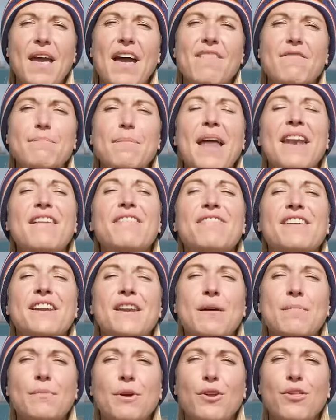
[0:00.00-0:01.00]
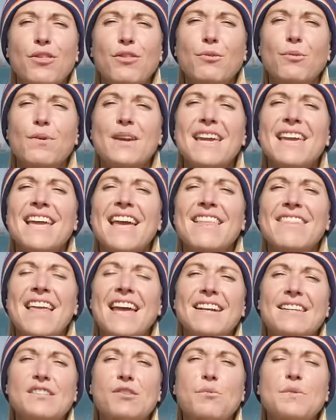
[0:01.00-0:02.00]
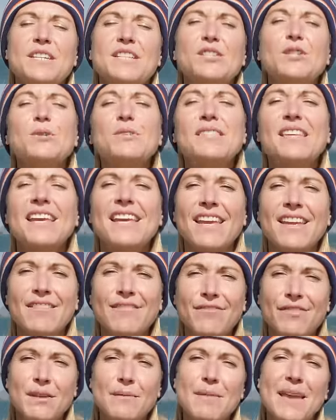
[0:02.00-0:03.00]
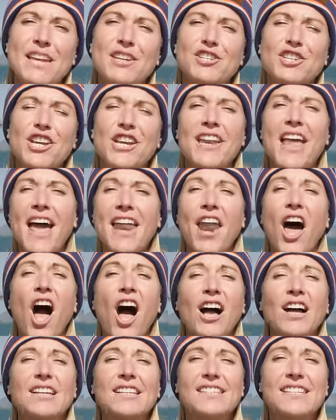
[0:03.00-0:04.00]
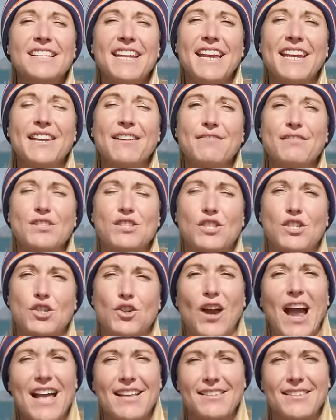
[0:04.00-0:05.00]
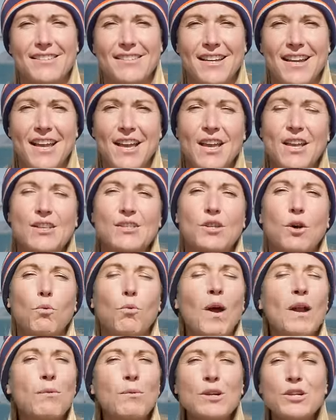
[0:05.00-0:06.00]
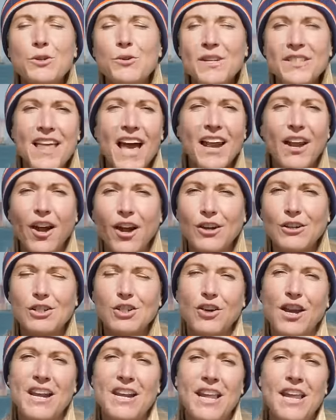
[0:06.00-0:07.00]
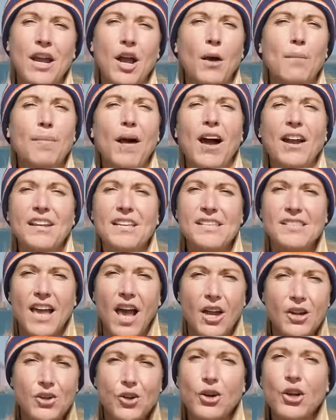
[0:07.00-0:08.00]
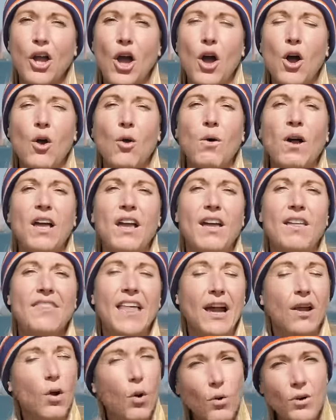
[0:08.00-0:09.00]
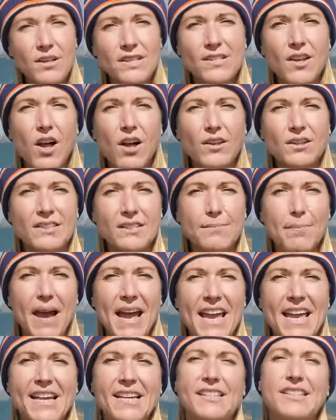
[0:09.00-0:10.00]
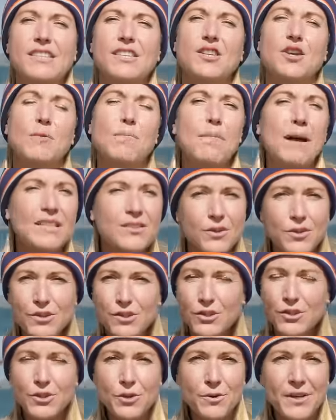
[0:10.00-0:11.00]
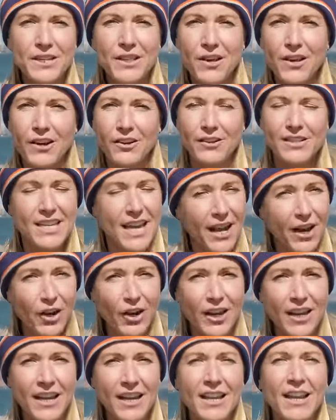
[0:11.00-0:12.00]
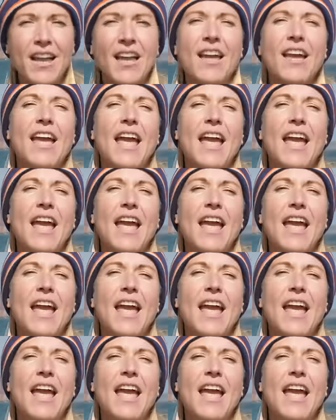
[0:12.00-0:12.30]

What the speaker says: we have benefit number three, and that is reducing inflammation and oxidative stress. So when we're doing that hard training, our bodies undergo that cortisol spikes, your muscles are tearing